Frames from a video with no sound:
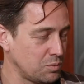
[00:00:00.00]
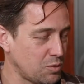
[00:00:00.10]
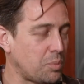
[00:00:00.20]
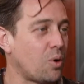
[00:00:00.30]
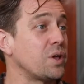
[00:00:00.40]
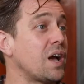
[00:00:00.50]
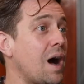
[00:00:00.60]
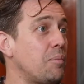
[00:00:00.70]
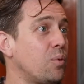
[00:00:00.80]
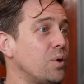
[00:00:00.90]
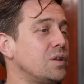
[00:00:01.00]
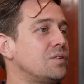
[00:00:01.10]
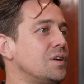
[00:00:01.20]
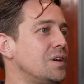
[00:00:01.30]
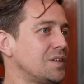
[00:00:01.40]
reporting
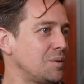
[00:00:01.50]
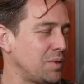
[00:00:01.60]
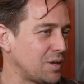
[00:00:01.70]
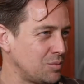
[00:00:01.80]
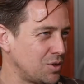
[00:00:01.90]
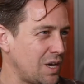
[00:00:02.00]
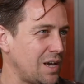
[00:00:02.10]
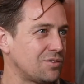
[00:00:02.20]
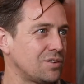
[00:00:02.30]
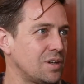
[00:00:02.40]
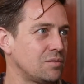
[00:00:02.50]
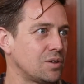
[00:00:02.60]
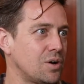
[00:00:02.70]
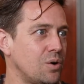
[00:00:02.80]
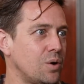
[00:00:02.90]
upwards, keeping that communication level
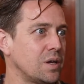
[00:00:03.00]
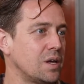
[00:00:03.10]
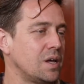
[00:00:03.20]
going.